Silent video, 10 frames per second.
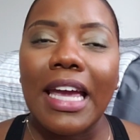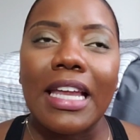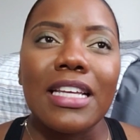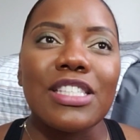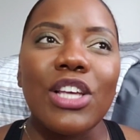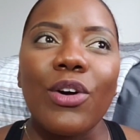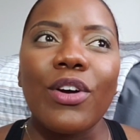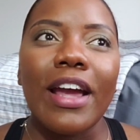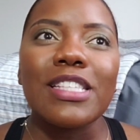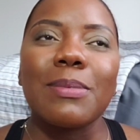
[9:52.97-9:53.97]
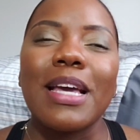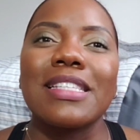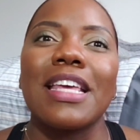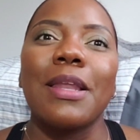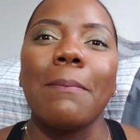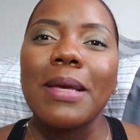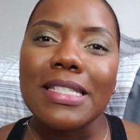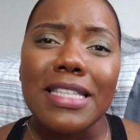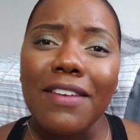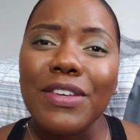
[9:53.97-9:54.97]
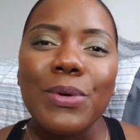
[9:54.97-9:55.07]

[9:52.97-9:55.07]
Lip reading: And it's so crazy because in the midst of it,